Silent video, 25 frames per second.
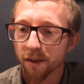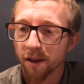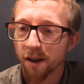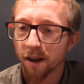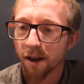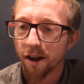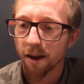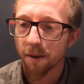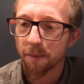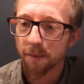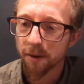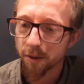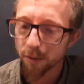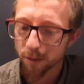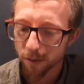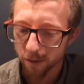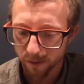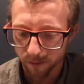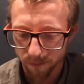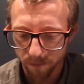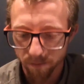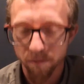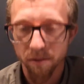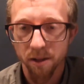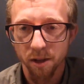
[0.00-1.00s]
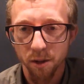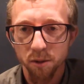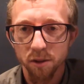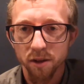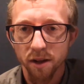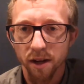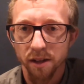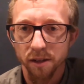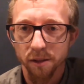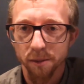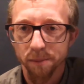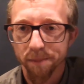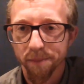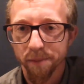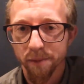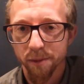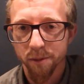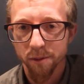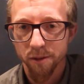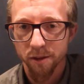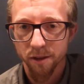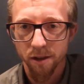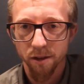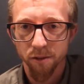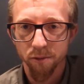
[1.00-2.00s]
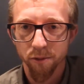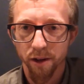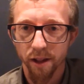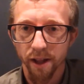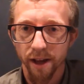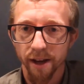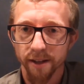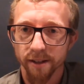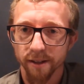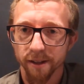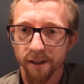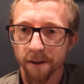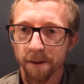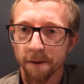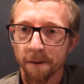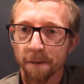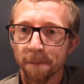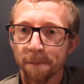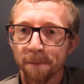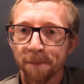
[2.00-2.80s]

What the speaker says: And it was nice. It was good and relaxing.